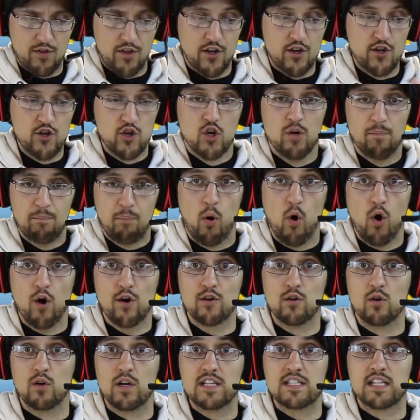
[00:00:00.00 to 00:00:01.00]
The new
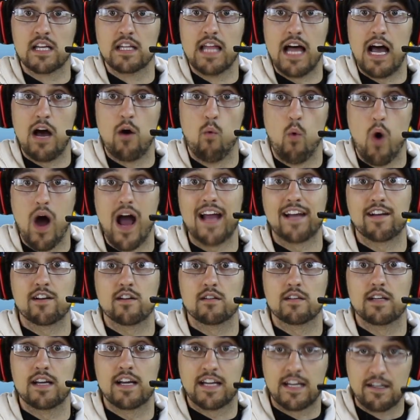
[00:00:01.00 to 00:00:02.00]
portal is a lot
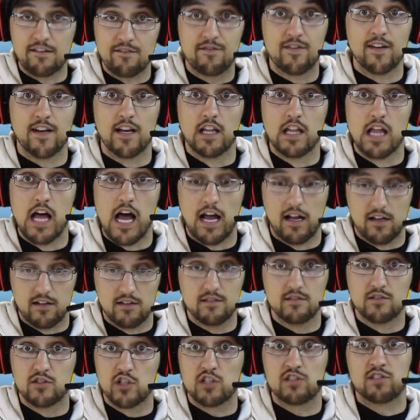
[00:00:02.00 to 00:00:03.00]
wider. It can fit a lot.
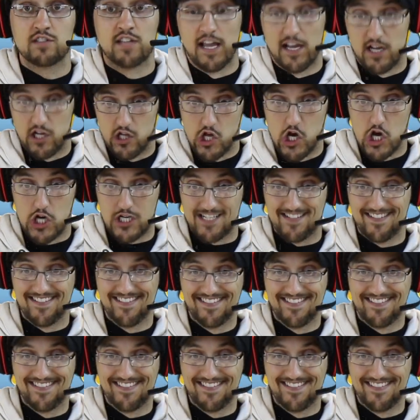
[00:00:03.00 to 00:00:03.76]
Just take a look.